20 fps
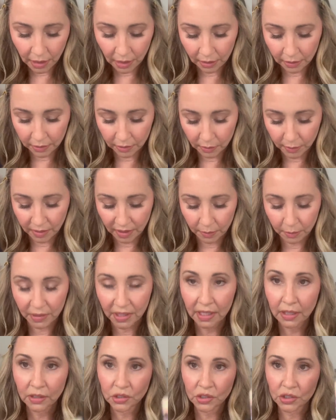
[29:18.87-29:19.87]
A little bit of
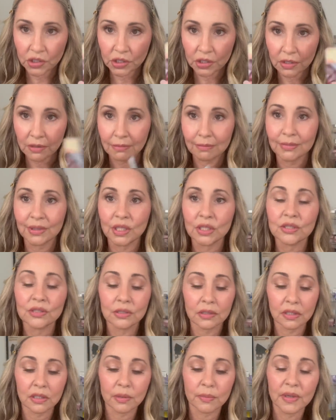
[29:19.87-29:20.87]
peach. I'm going to
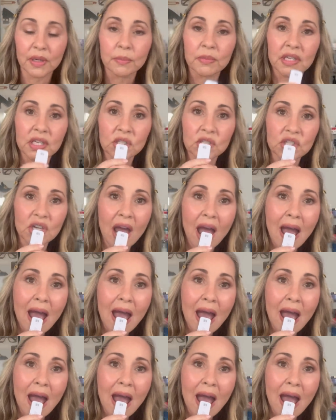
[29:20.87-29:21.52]
do a little bit of peach.